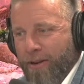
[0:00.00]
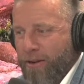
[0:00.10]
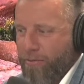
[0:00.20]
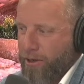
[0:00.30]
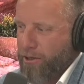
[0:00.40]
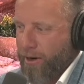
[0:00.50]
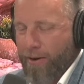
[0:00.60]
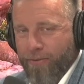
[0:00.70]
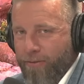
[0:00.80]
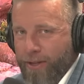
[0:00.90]
and you want to
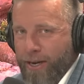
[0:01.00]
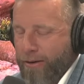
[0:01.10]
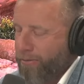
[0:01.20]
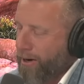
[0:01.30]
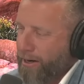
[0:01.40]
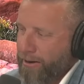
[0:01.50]
triumph over that, great.